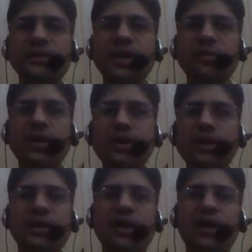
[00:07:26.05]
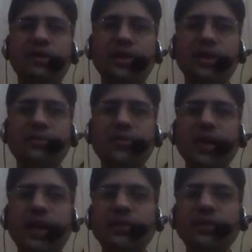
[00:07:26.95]
we use a
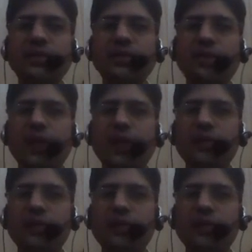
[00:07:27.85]
segmentation hardware.